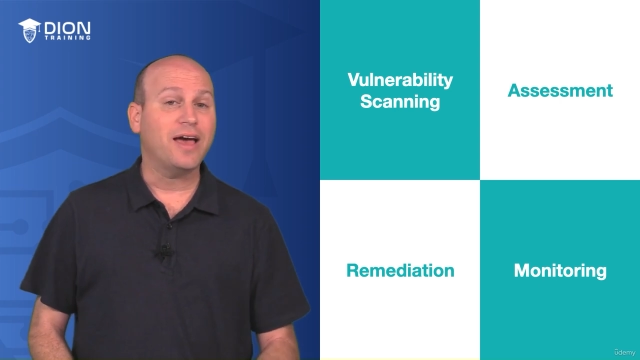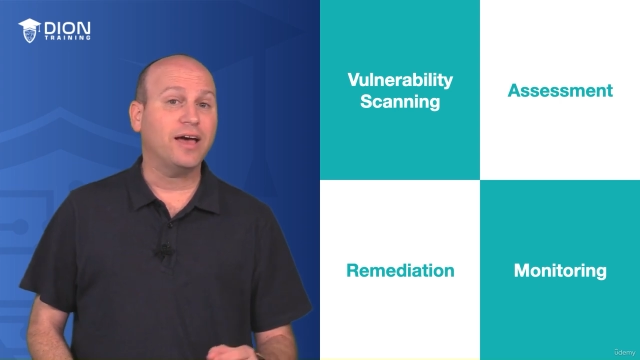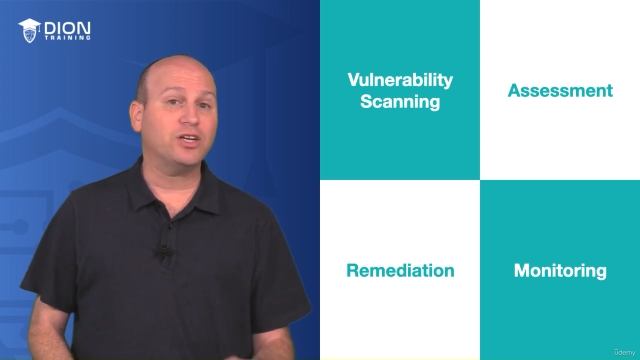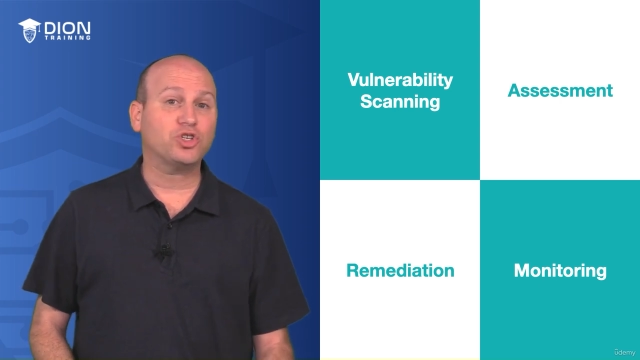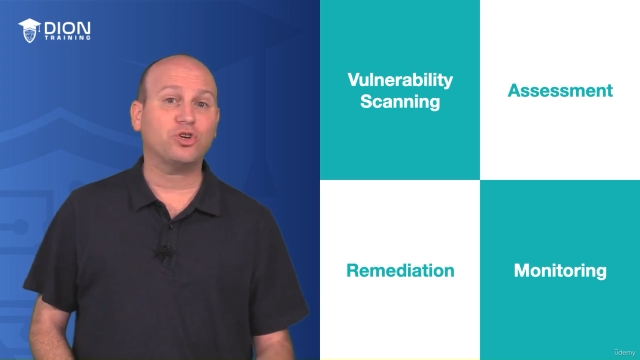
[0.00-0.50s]
and
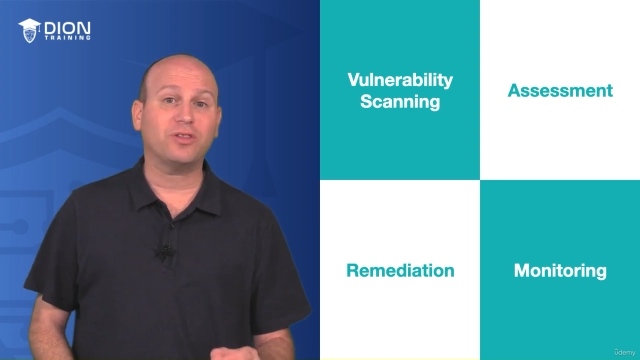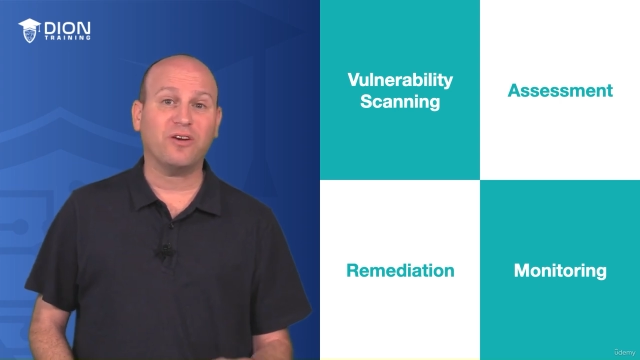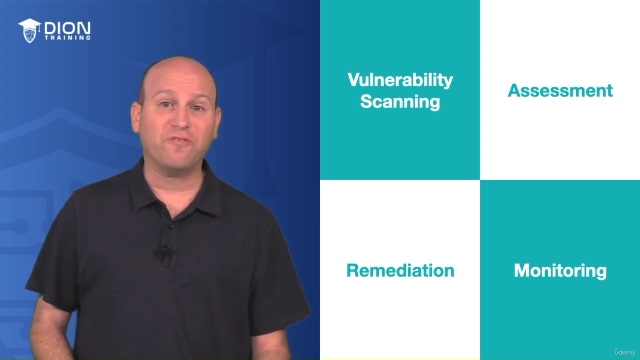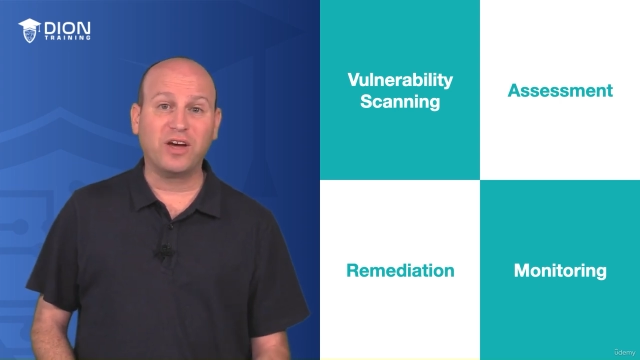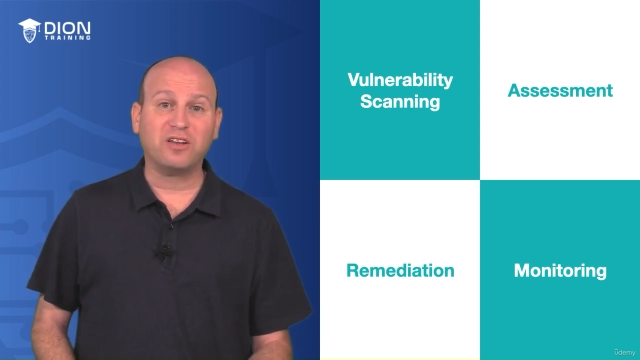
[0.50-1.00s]
ensure the
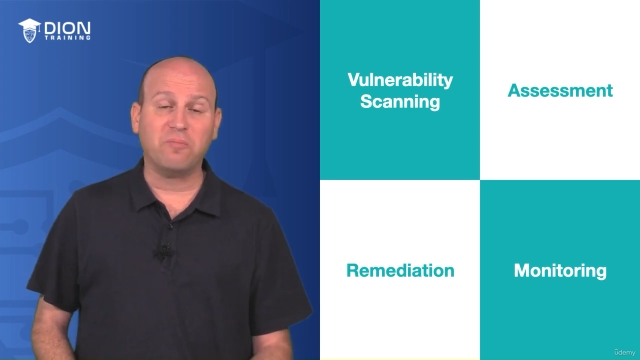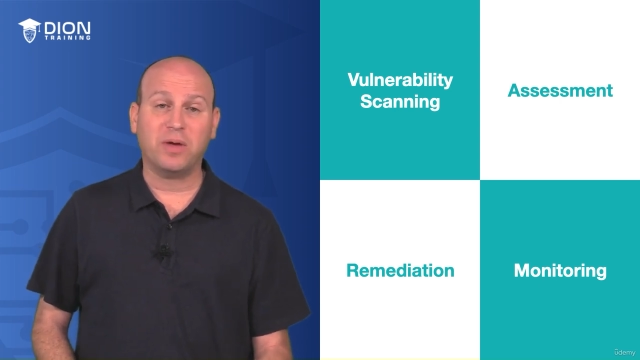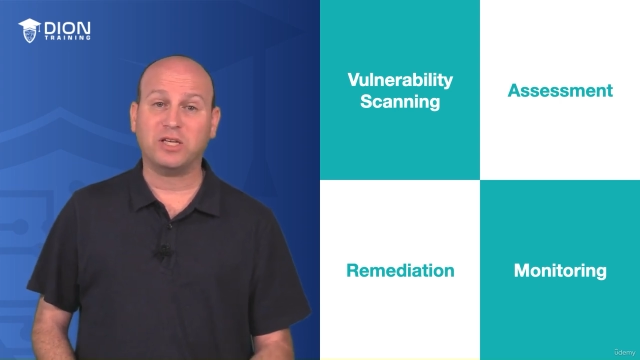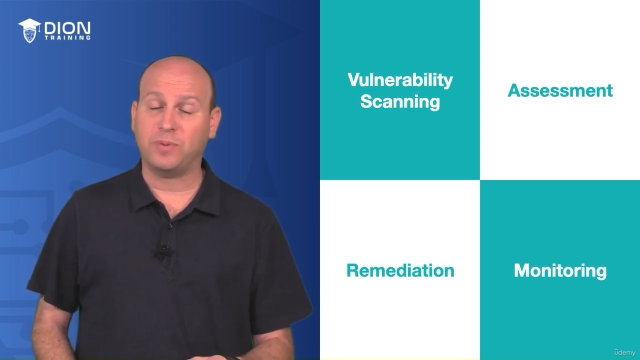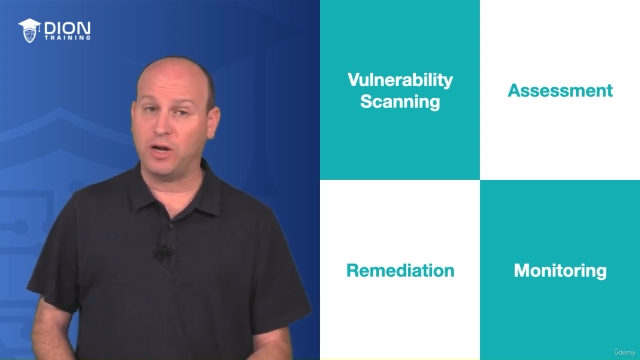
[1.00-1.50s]
effective
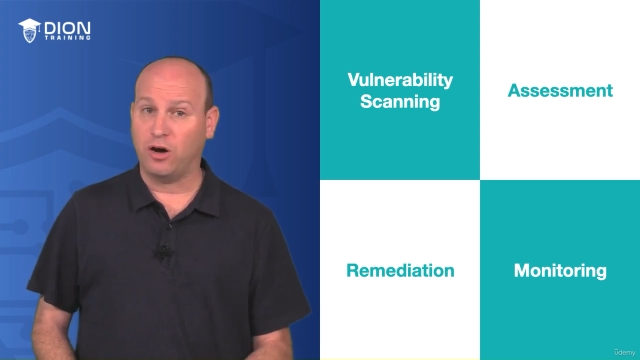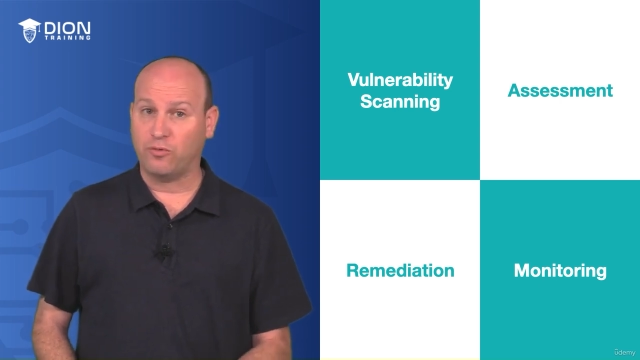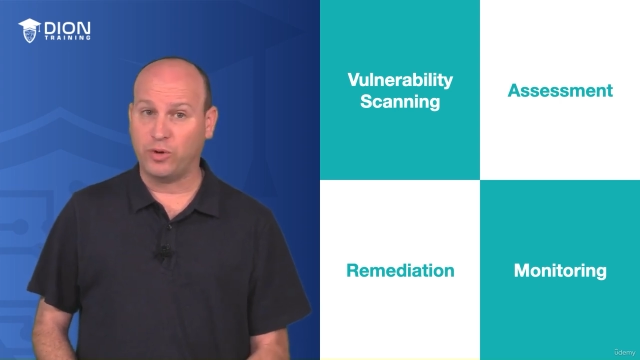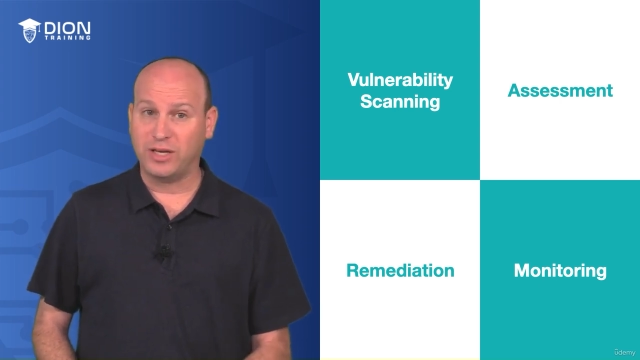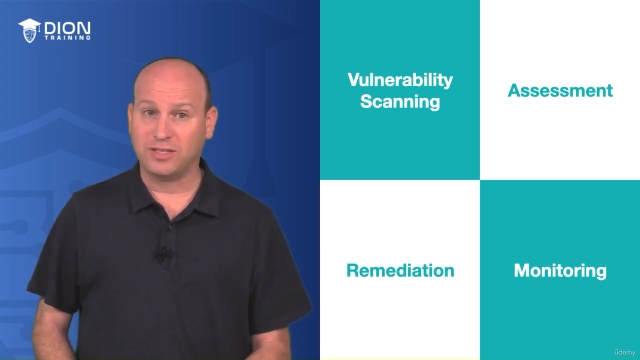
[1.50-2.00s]
management of
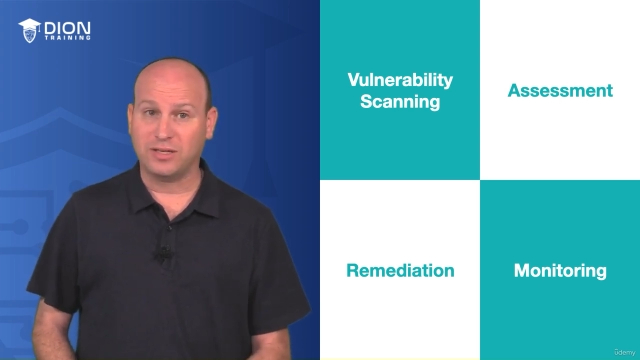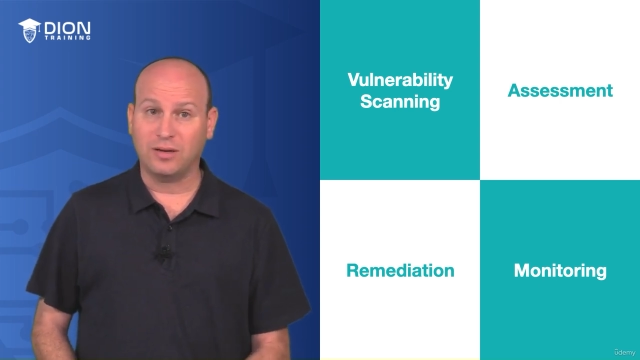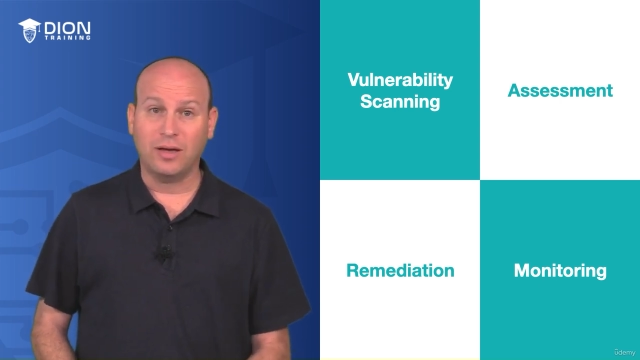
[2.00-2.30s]
risk.